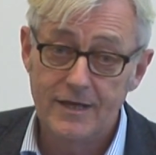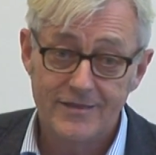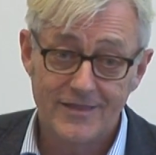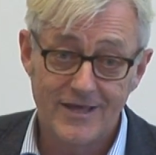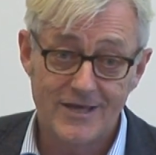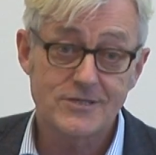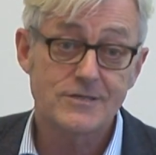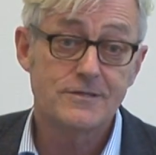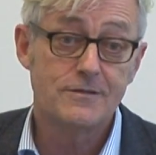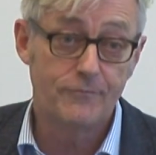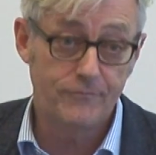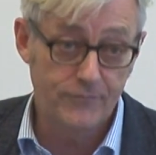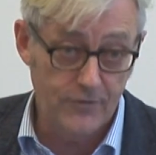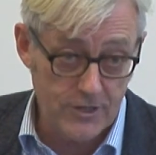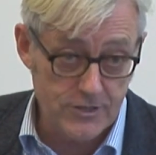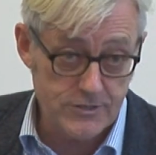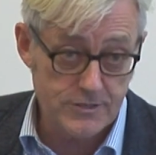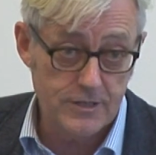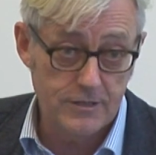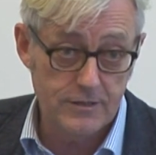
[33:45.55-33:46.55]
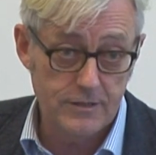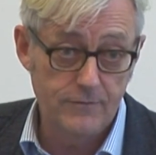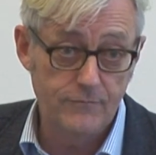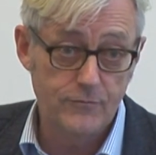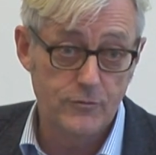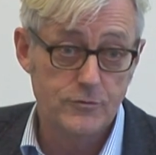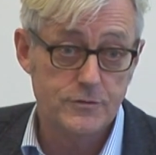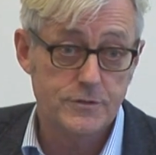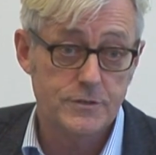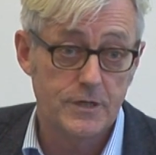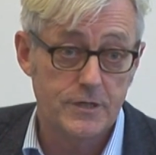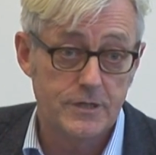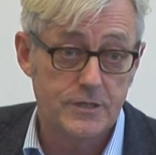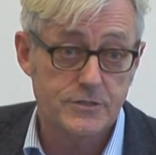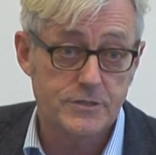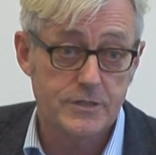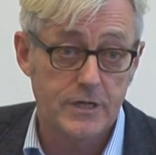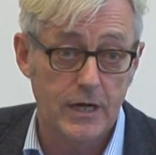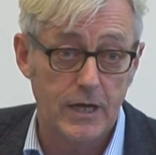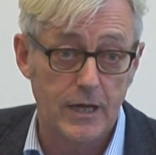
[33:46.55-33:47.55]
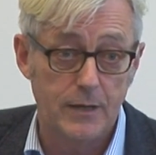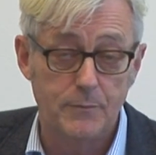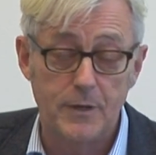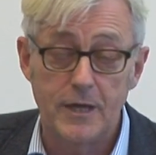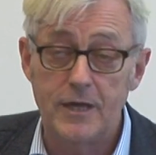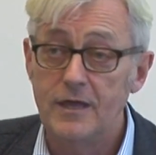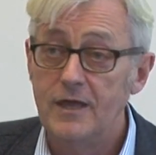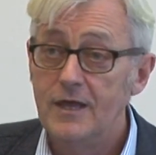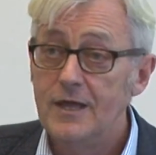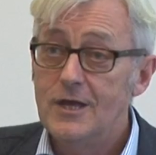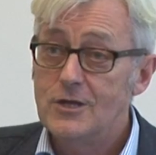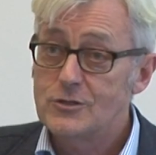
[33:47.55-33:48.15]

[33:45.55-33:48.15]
That's the phrase that they've used to describe it.